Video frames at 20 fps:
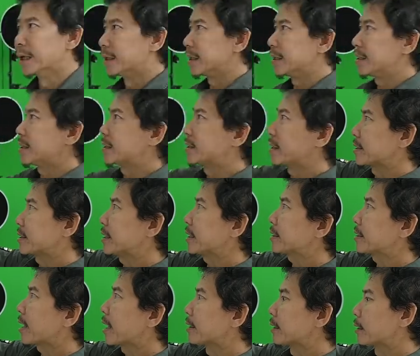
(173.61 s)
This is a
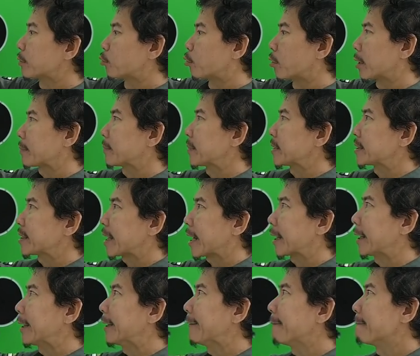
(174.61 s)
600 watt per
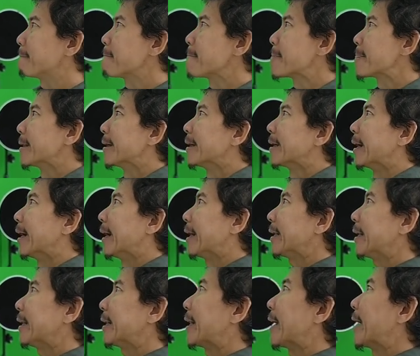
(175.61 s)
second. And
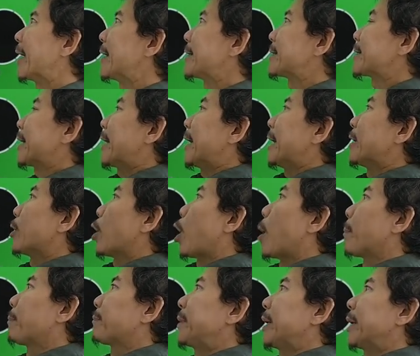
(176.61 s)
it has an
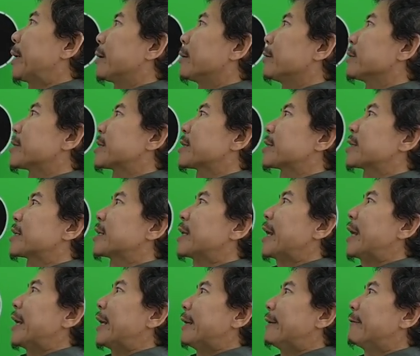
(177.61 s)
optical
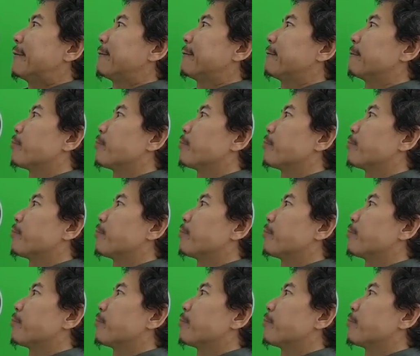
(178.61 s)
slave,